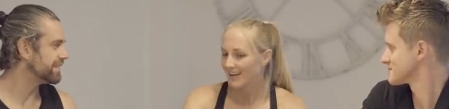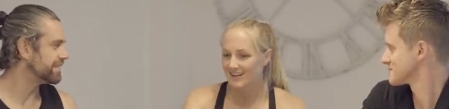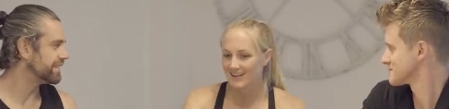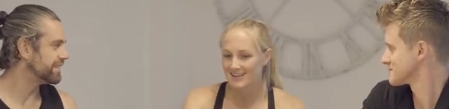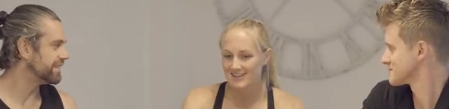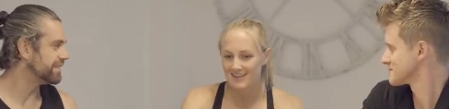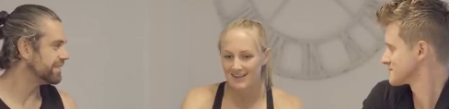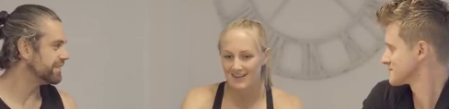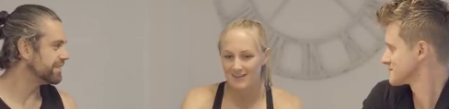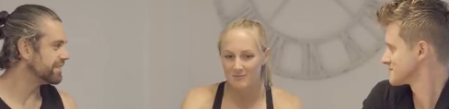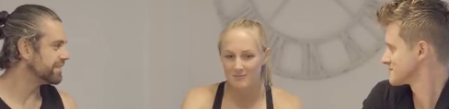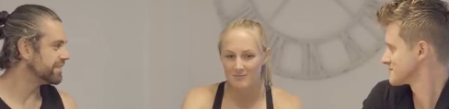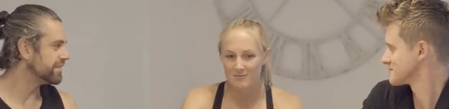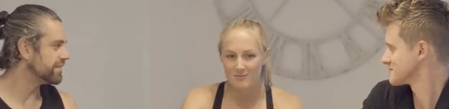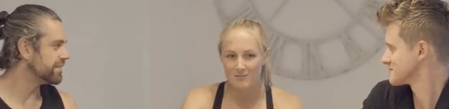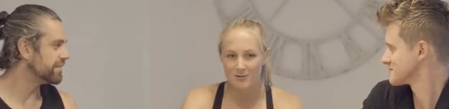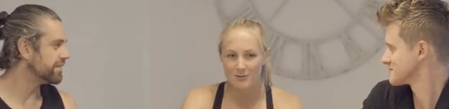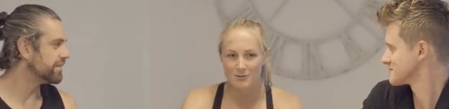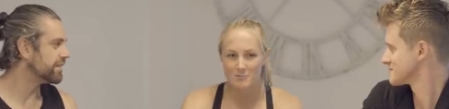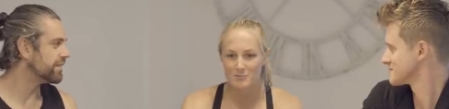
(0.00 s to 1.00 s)
Speaker 1: And it's
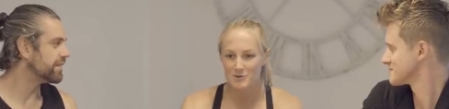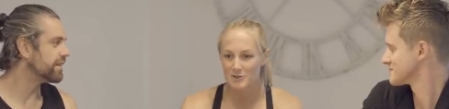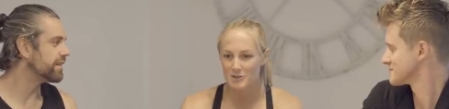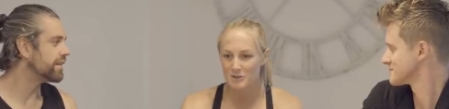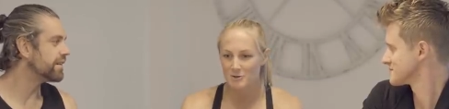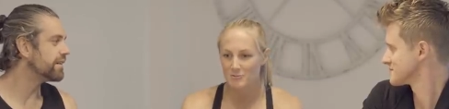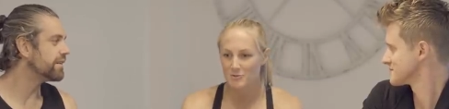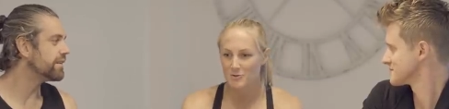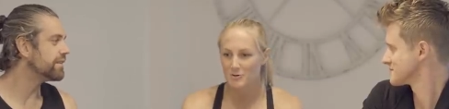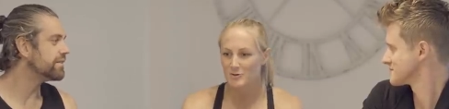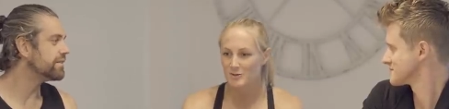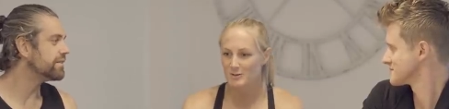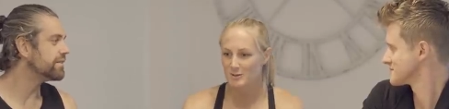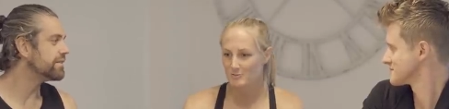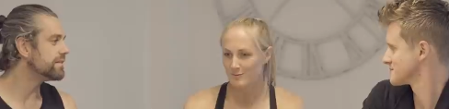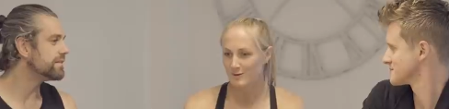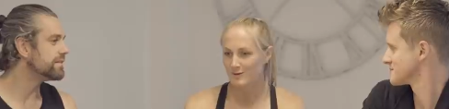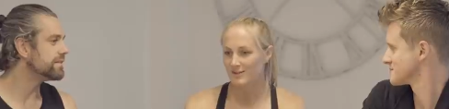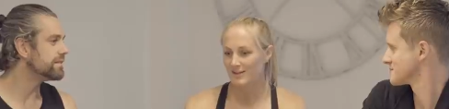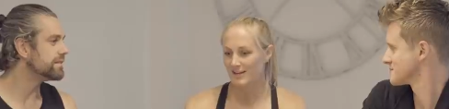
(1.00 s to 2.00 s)
like, well, I'm using more
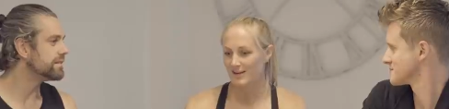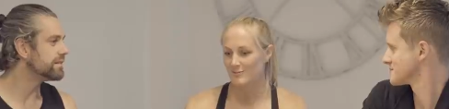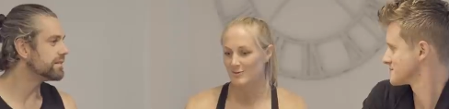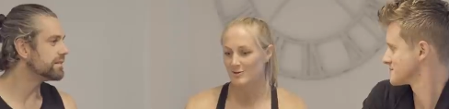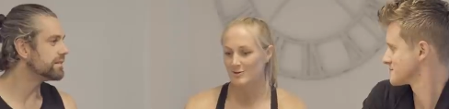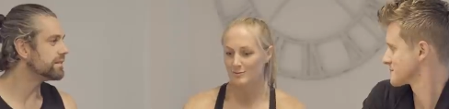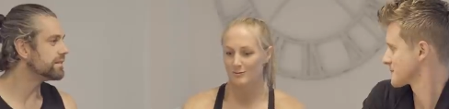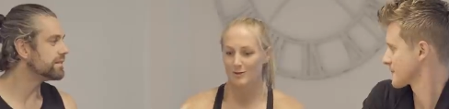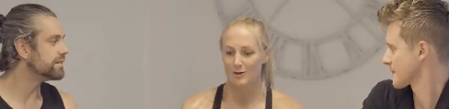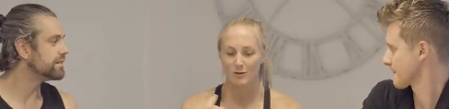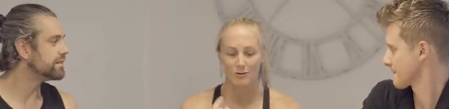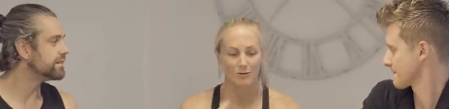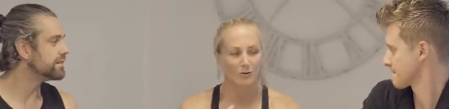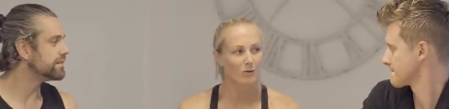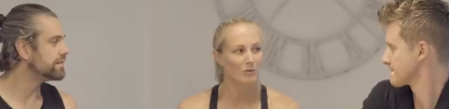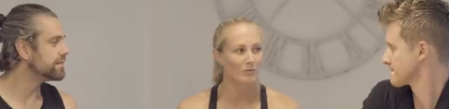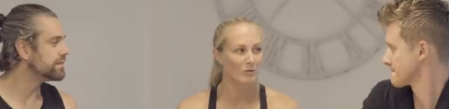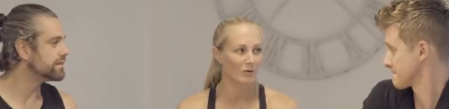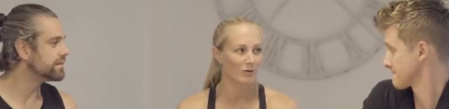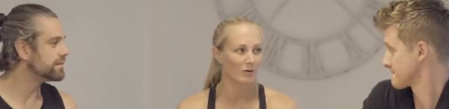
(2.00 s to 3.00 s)
stability. I'm using my
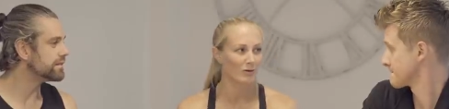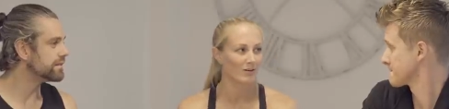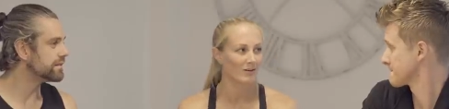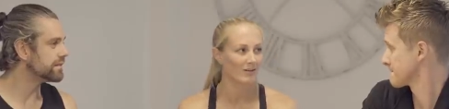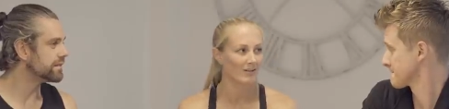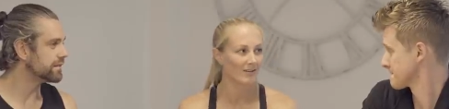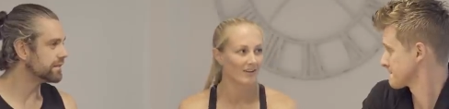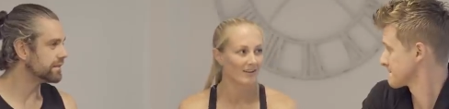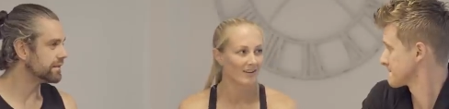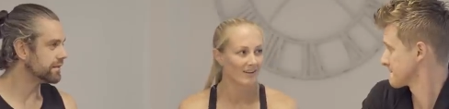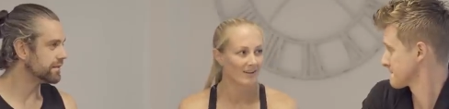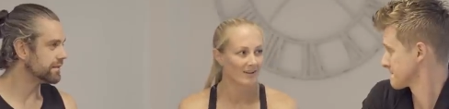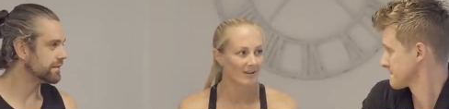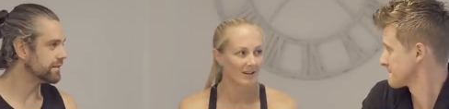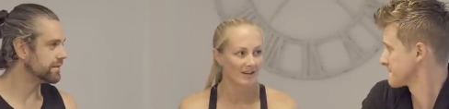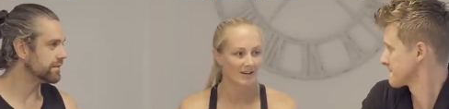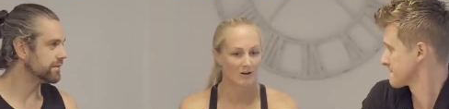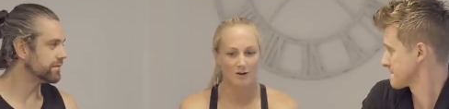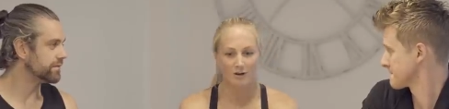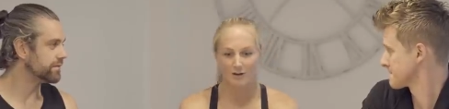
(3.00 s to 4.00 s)
core more
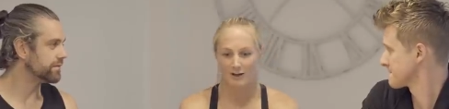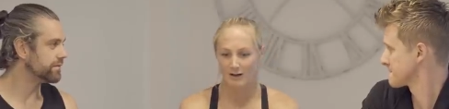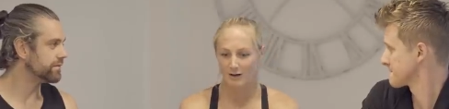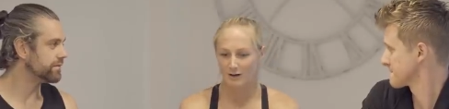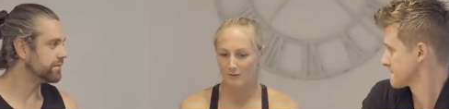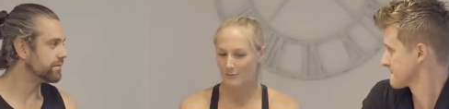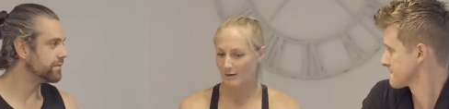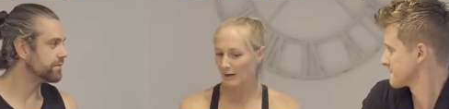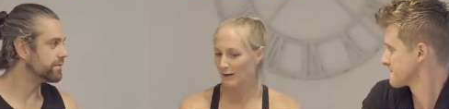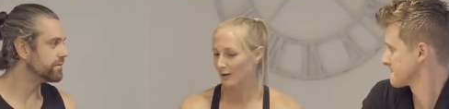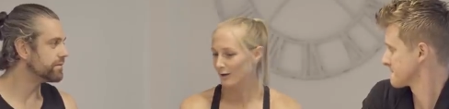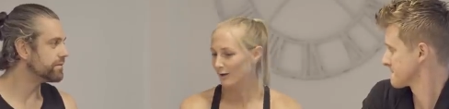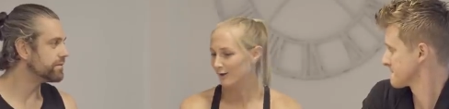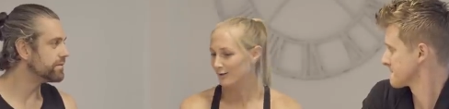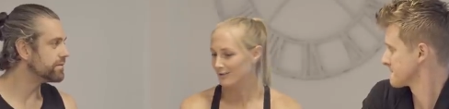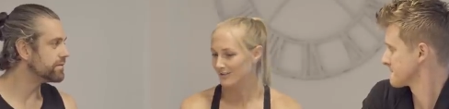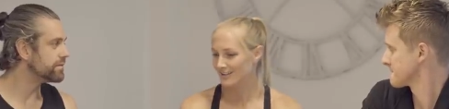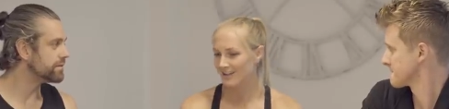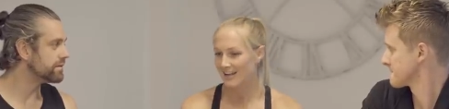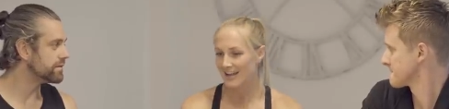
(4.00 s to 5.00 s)
and locking on my
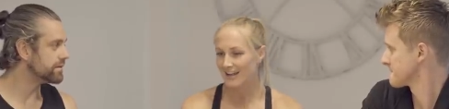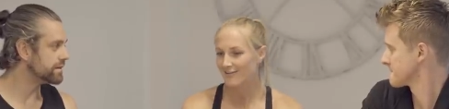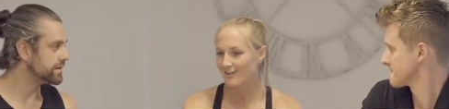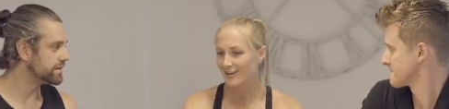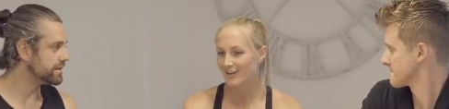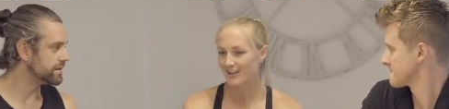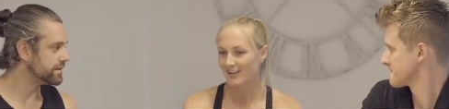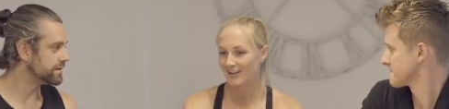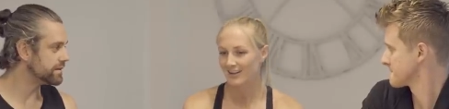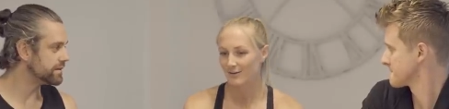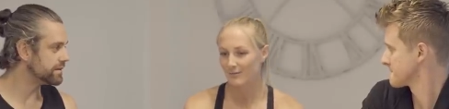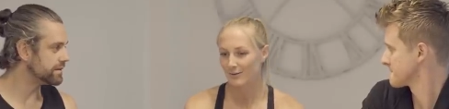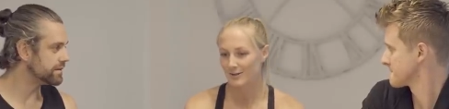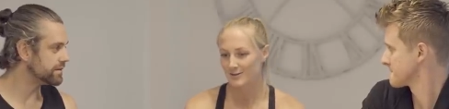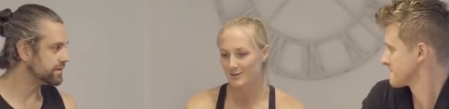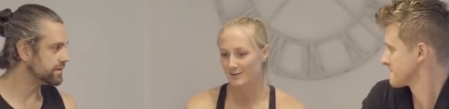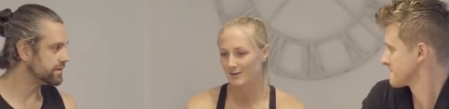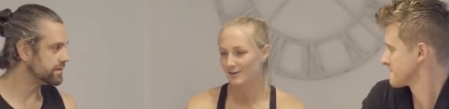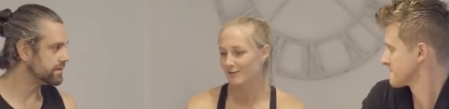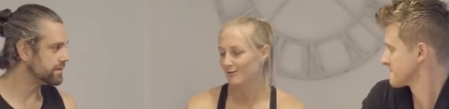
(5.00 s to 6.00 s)
glutes and everything by
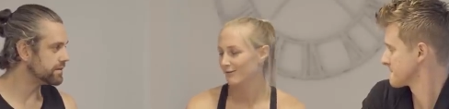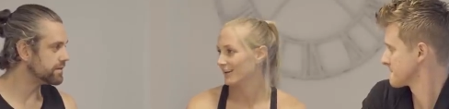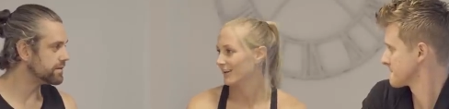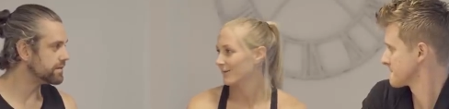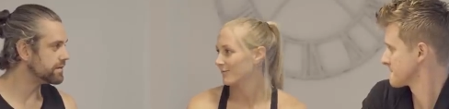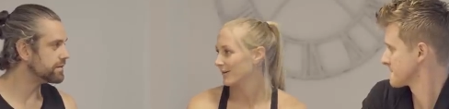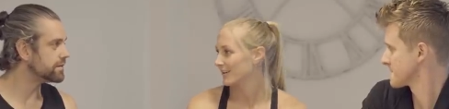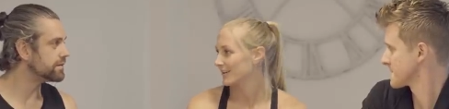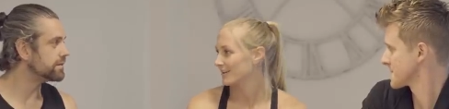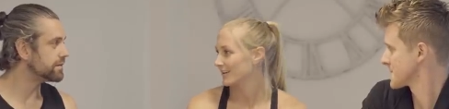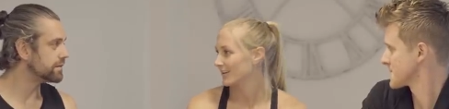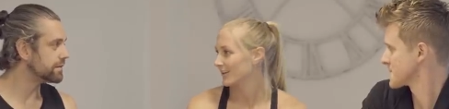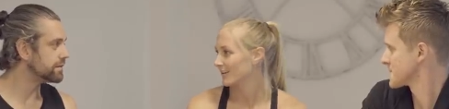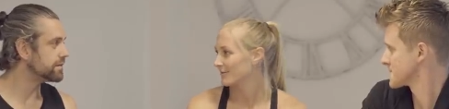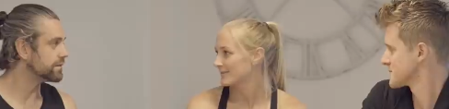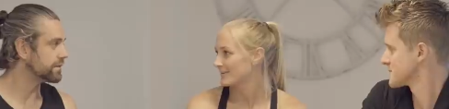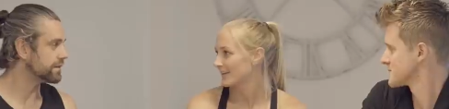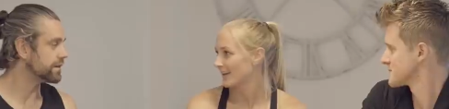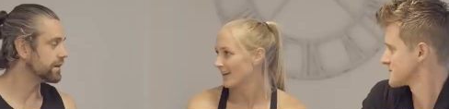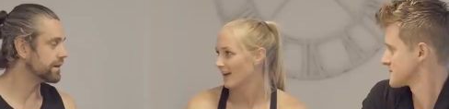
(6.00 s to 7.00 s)
doing the ring press
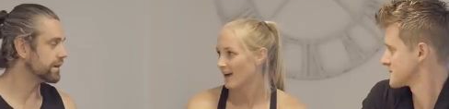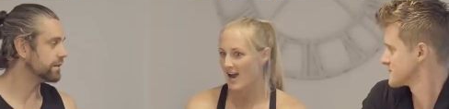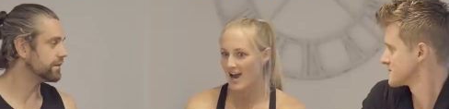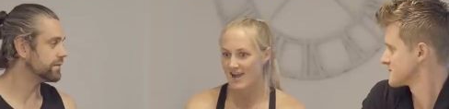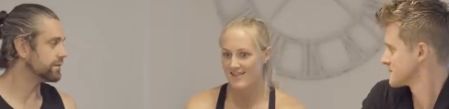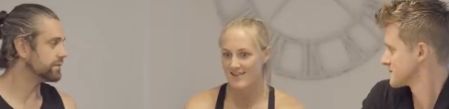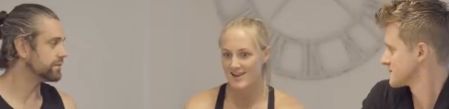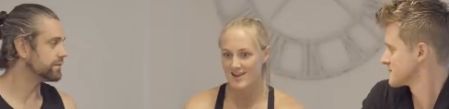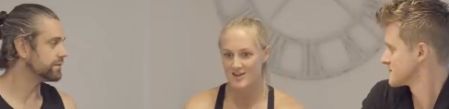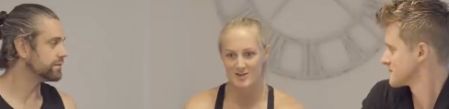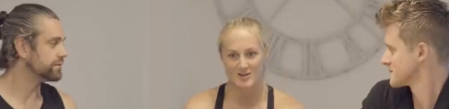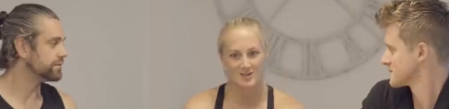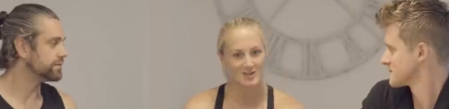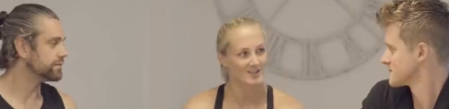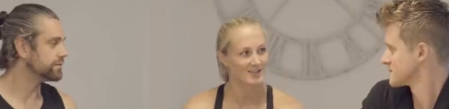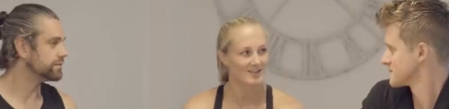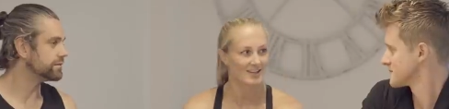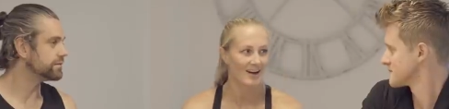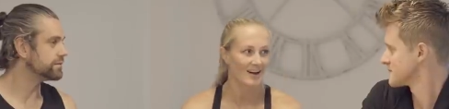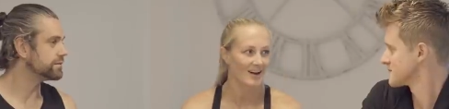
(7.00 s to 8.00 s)
ups. Yeah. And they're
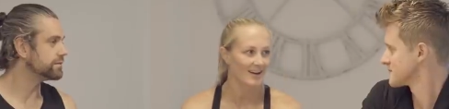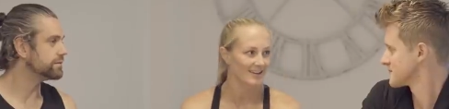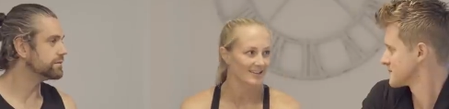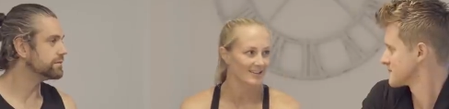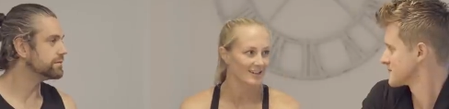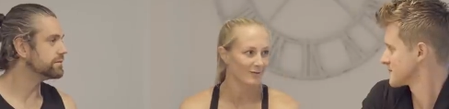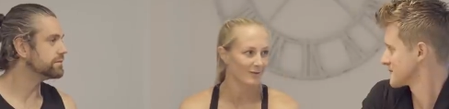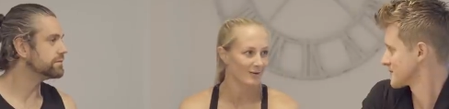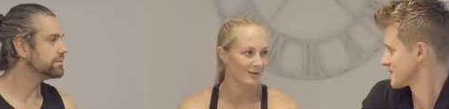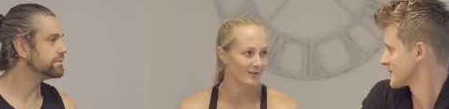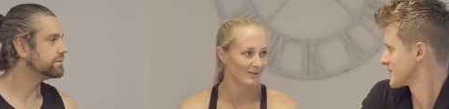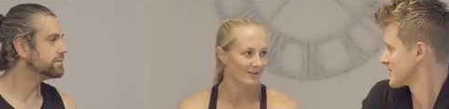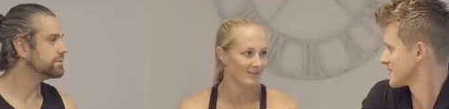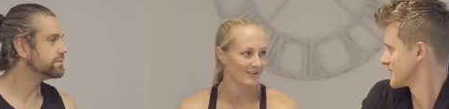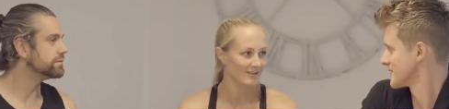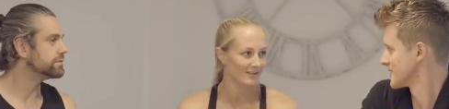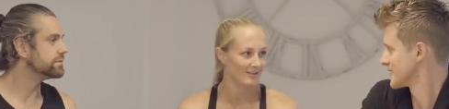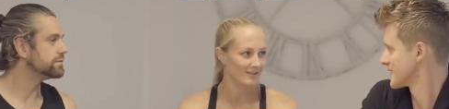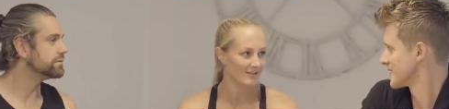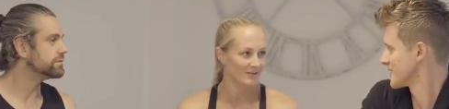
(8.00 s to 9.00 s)
just as hard as if I was
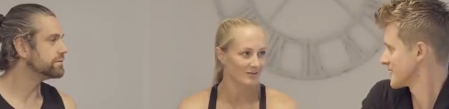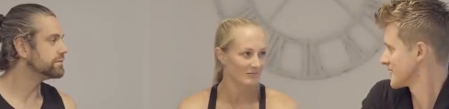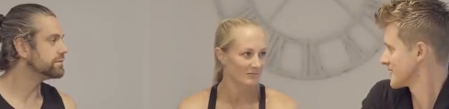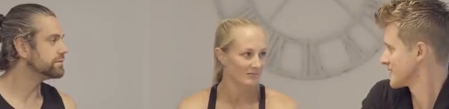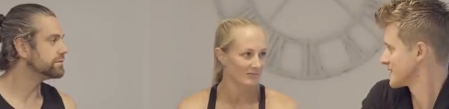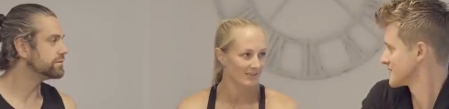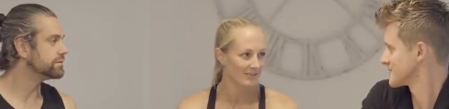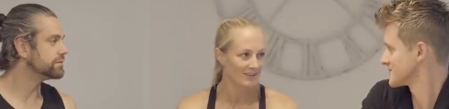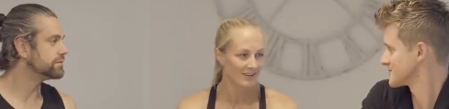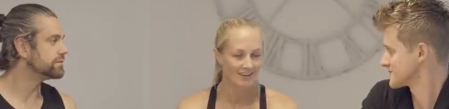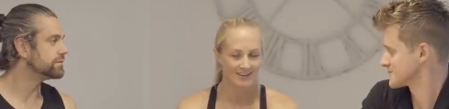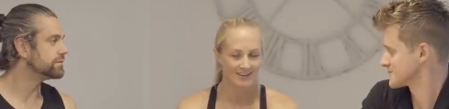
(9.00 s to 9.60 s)
going to yeah, do. Yeah.